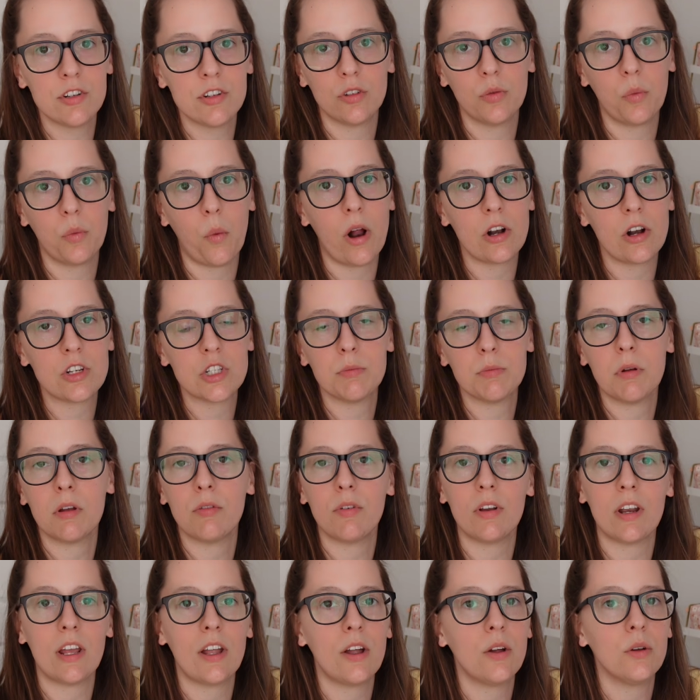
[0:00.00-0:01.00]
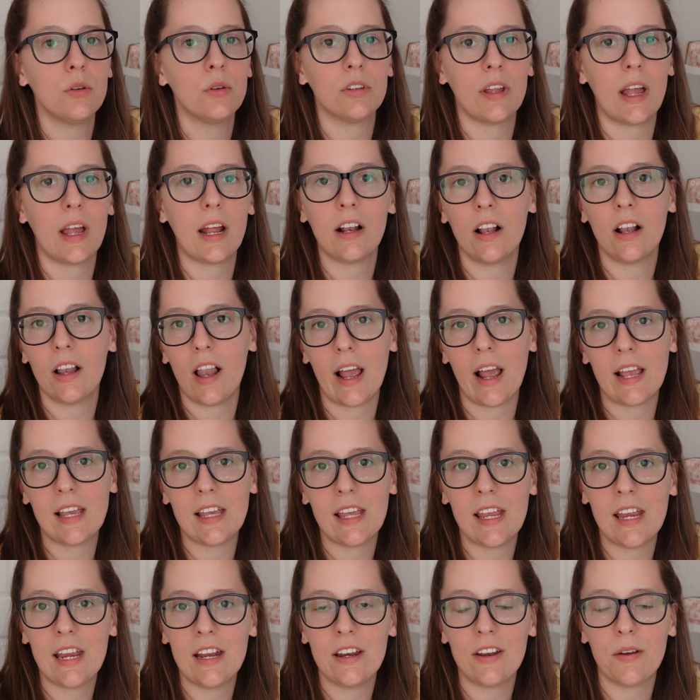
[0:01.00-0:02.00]
just watching my videos and
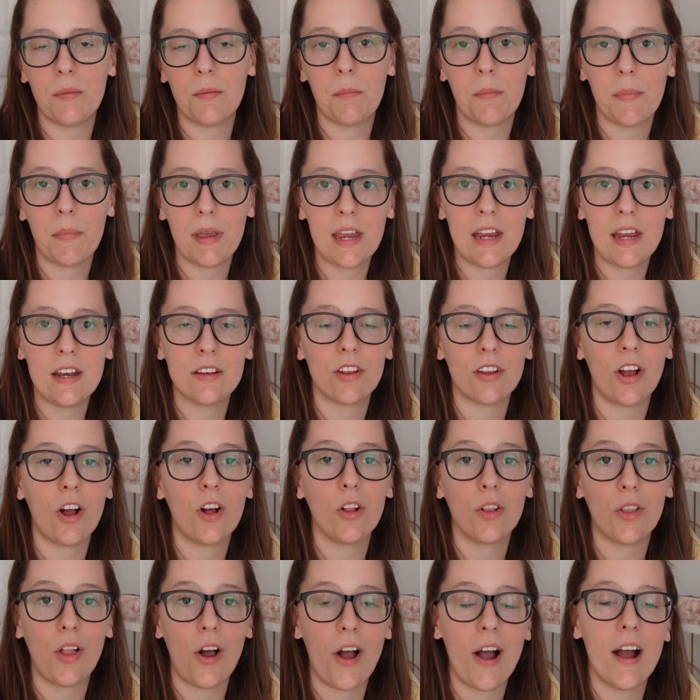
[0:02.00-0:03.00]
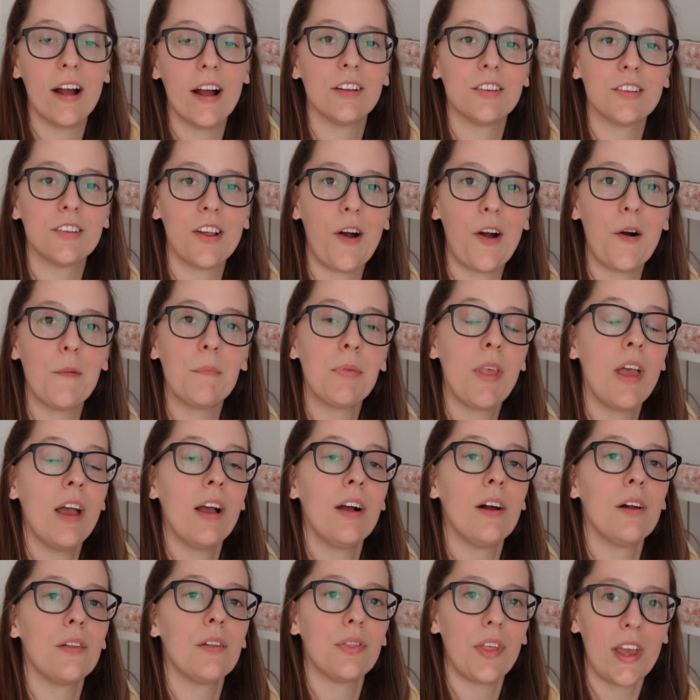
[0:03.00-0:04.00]
liking means a lot. So
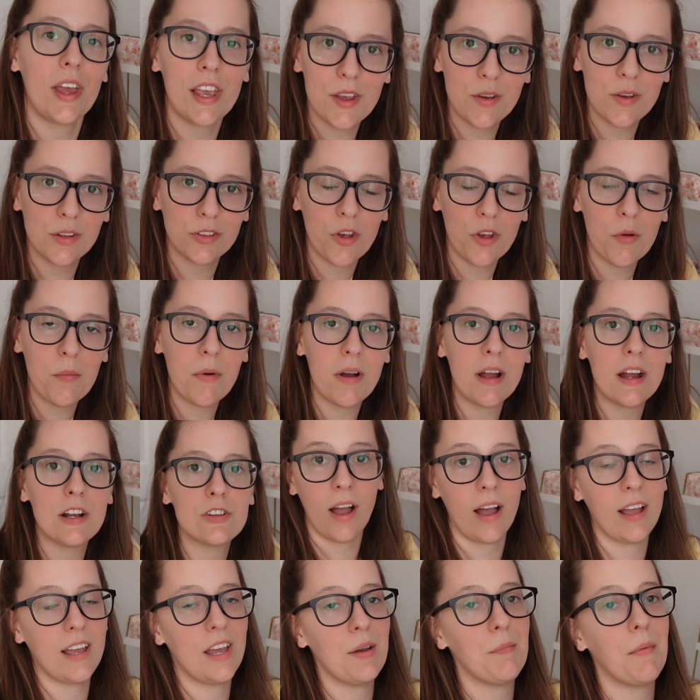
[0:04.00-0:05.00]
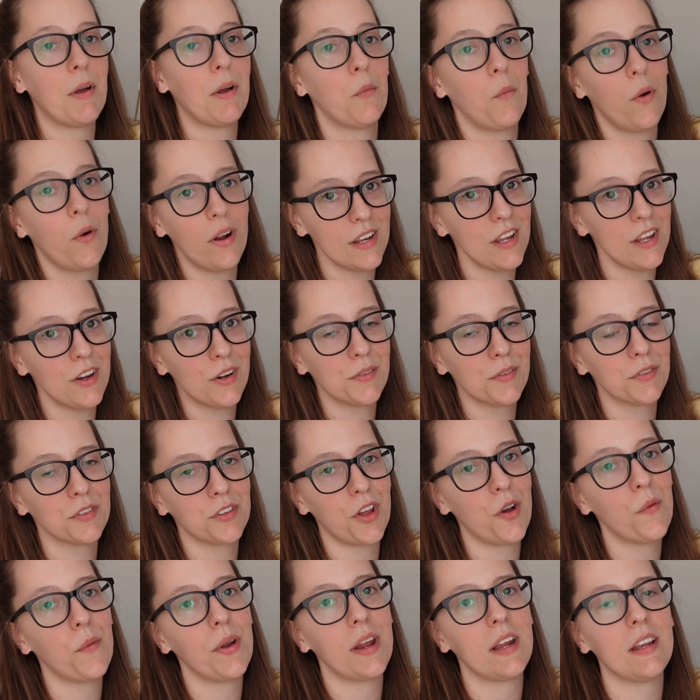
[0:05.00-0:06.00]
thank you so much. I hit my 1 year of
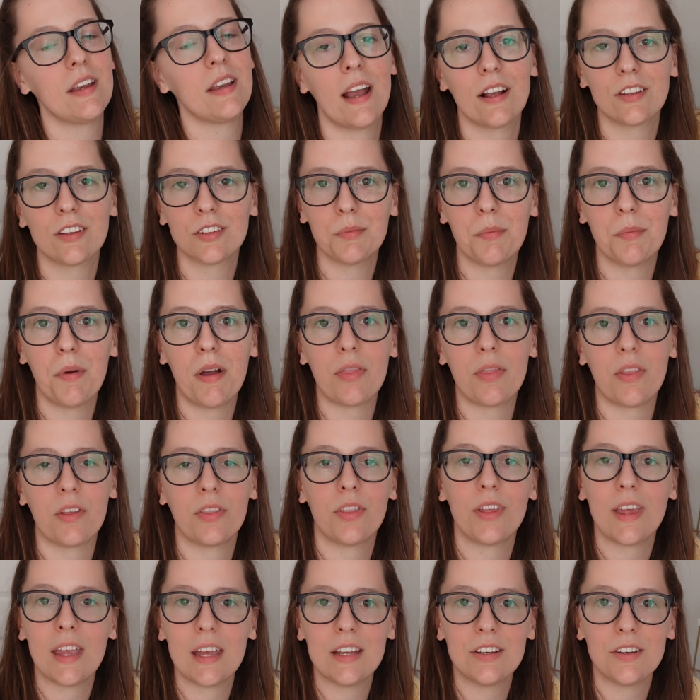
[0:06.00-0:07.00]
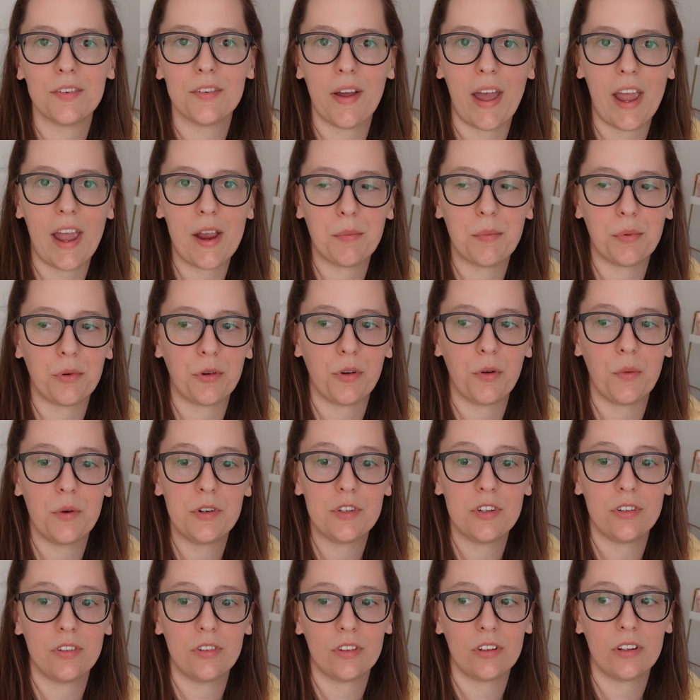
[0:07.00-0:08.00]
sewing next month at the end of April,
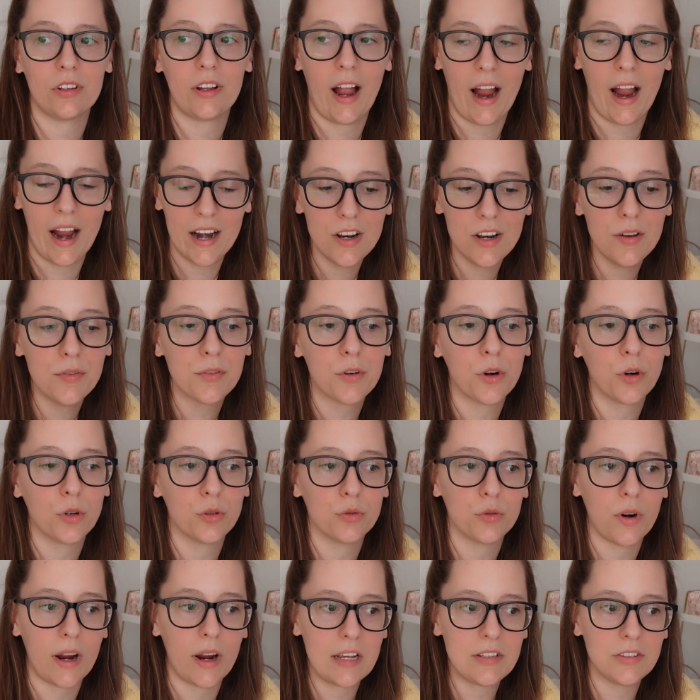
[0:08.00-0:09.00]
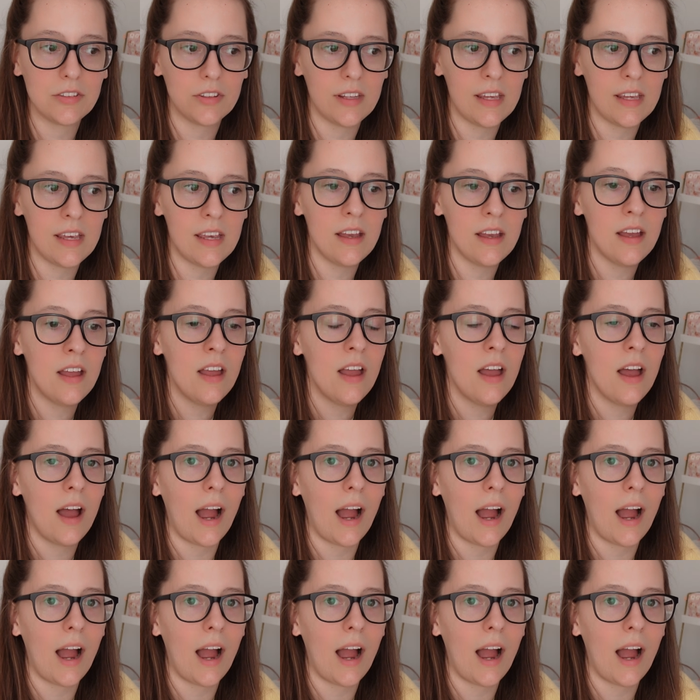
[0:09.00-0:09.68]
which is kind of crazy.